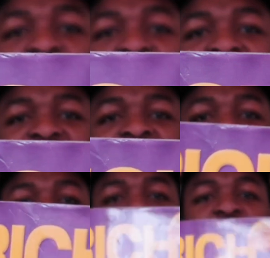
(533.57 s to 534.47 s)
Dad.
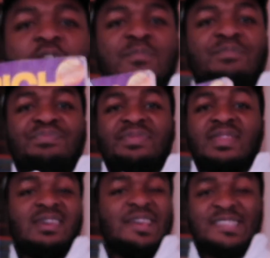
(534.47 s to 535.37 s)

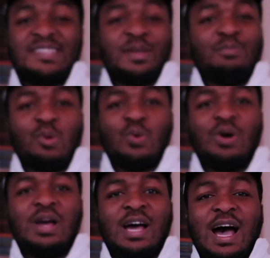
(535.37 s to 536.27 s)
It's simple.
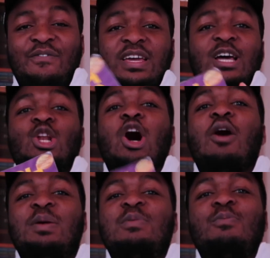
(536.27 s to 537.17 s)
I think a lot
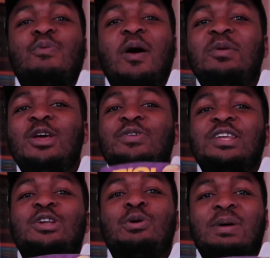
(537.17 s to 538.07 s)
of people probably
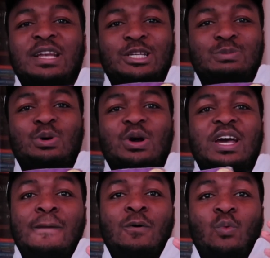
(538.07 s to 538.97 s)
already know about this book.
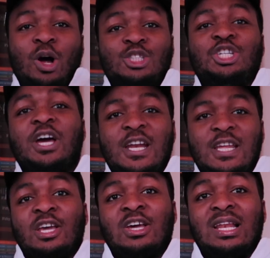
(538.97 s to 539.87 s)
One
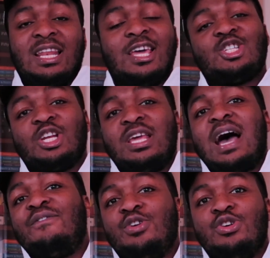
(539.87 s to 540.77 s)
journey could literally
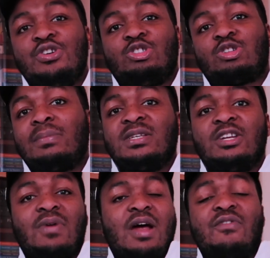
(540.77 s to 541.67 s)
have you trapped in
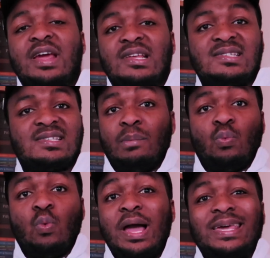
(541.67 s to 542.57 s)
a rat race,
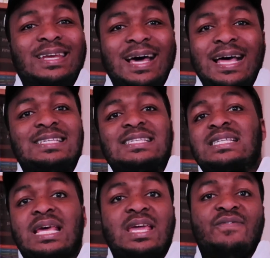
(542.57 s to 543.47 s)
working as a
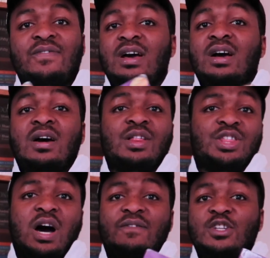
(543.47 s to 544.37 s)
slave.
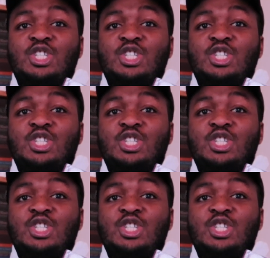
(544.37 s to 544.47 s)
The other